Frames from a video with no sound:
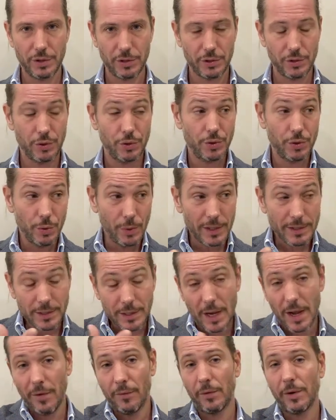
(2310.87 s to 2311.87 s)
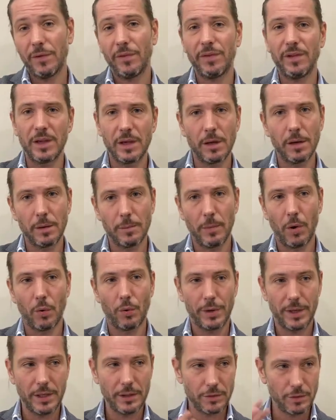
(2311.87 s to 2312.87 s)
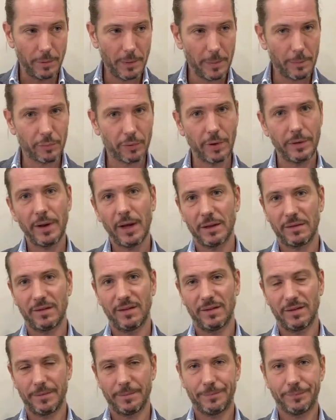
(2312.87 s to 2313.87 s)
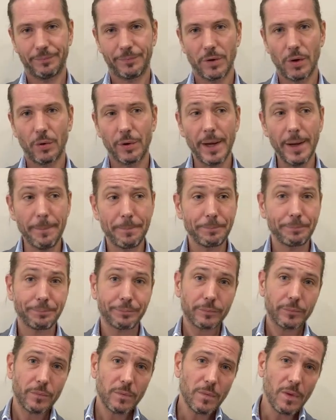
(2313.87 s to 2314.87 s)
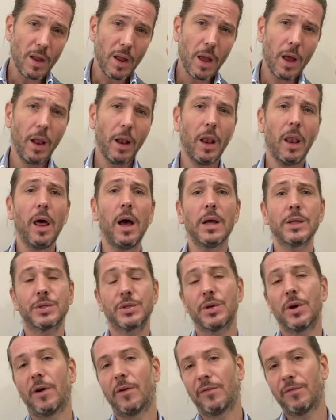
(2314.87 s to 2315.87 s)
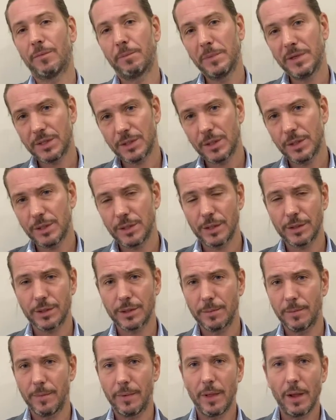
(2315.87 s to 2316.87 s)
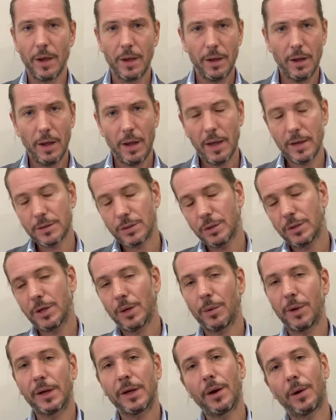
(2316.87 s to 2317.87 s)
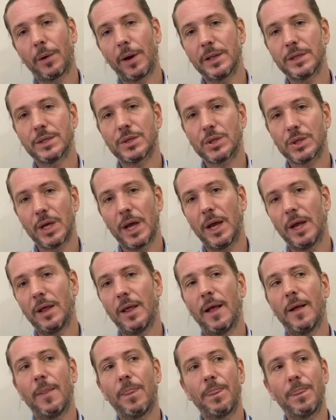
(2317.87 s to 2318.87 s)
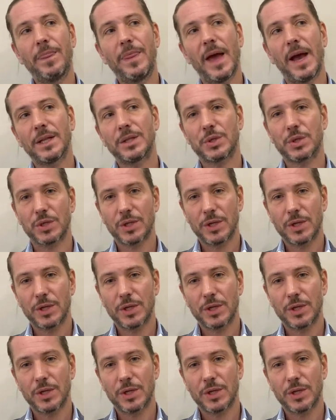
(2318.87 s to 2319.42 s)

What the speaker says: You do it every single morning to be protected. Okay? A lot of mysticism, esoteric currents say that